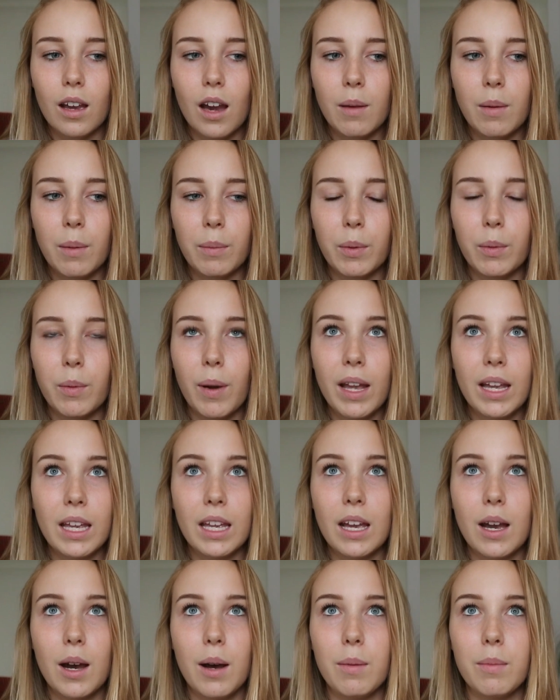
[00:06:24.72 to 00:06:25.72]
remember
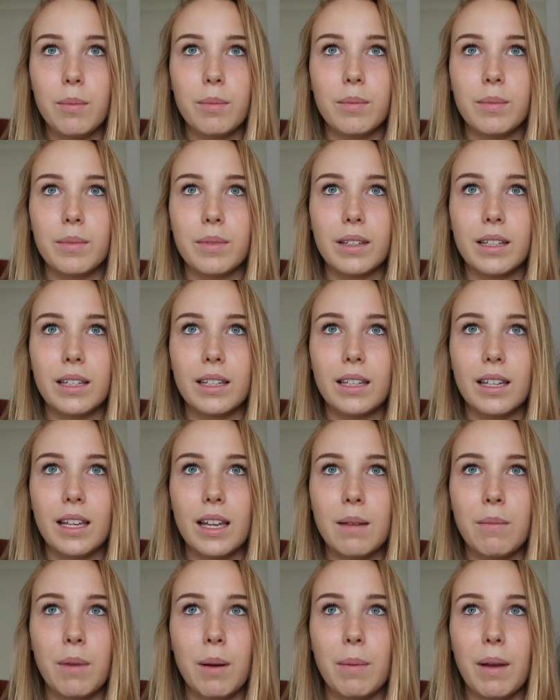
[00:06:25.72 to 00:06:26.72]
waking up
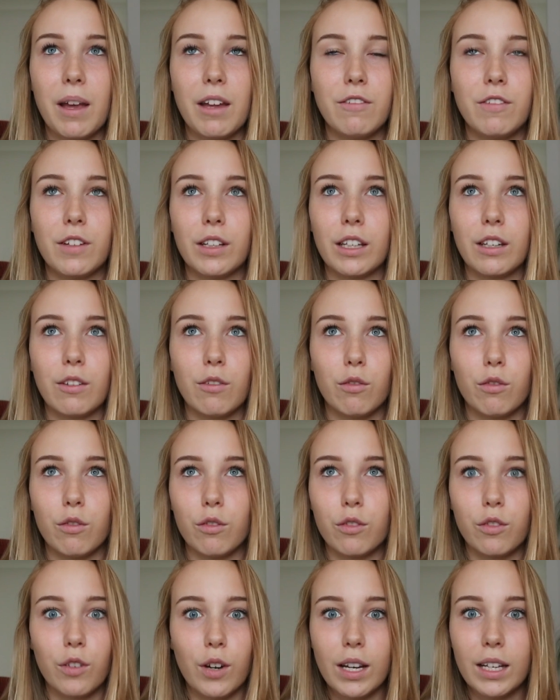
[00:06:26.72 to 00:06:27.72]
in my bed
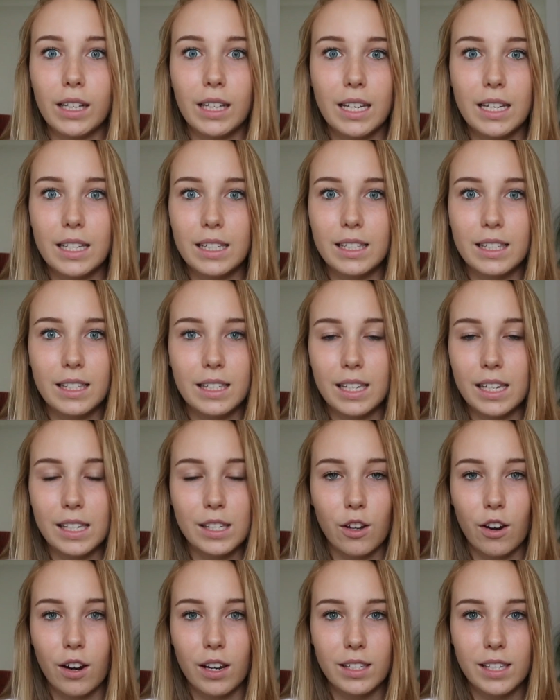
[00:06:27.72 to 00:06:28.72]
feeling really
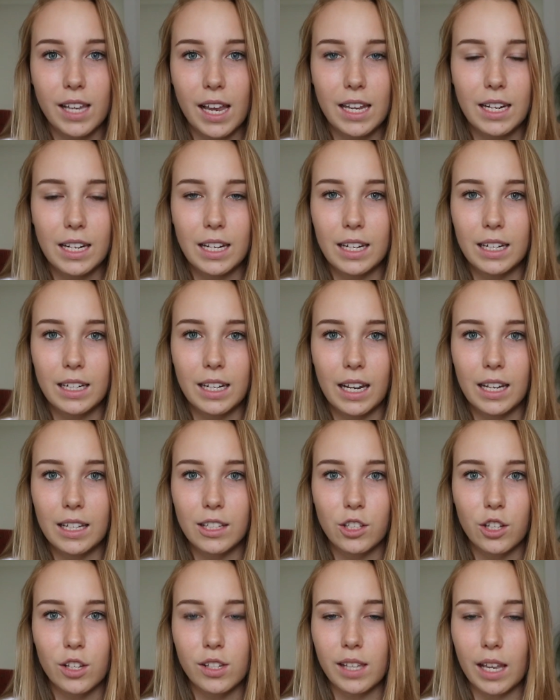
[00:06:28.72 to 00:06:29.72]
disorientated
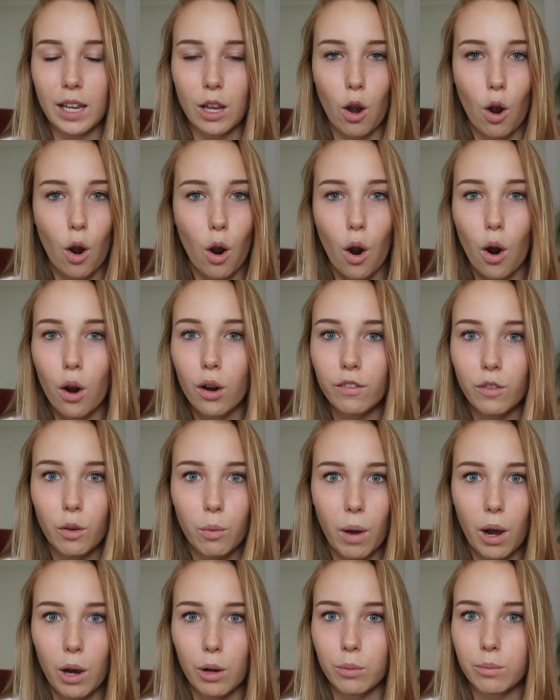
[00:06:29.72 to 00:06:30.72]
and just like
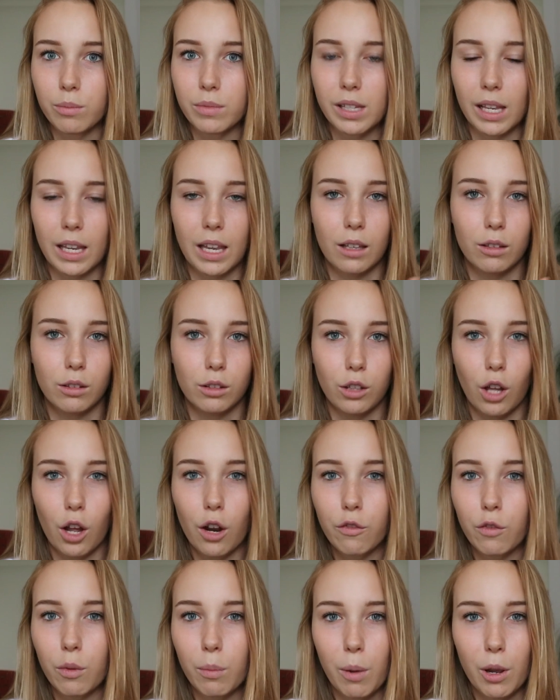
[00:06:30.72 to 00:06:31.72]
overwhelmed, like a
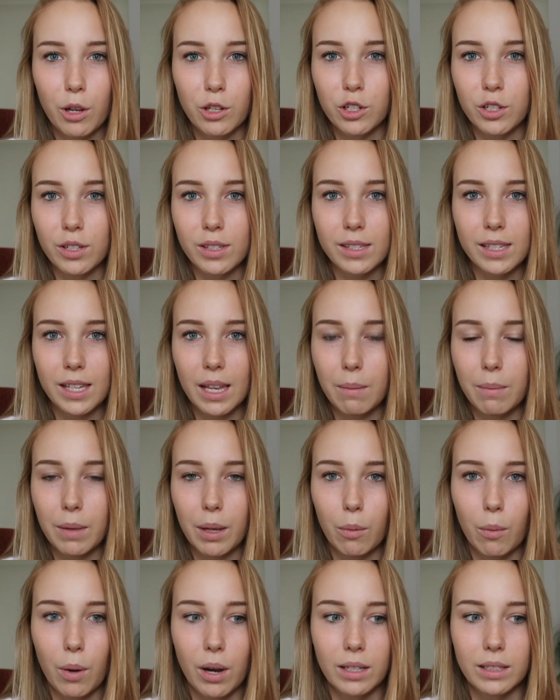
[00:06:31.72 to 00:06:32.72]
lot of emotions hit me
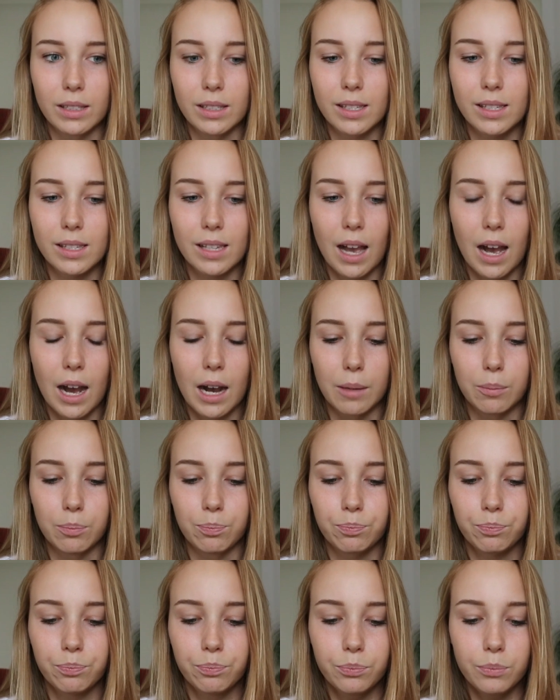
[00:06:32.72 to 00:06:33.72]
at once.
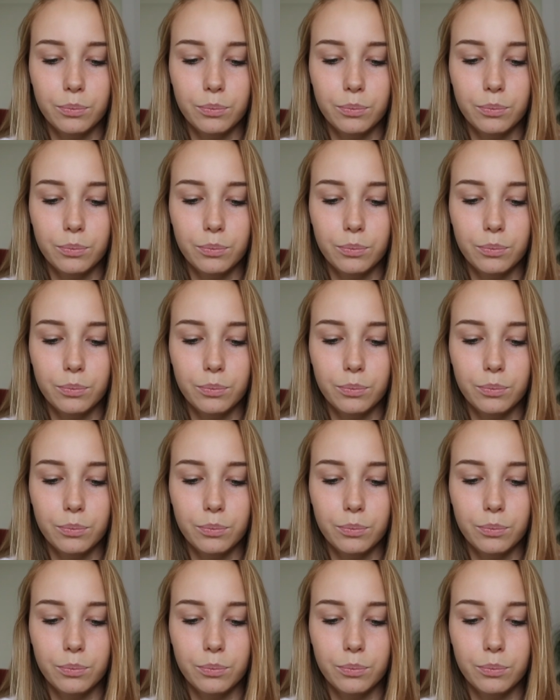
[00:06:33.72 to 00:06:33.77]
I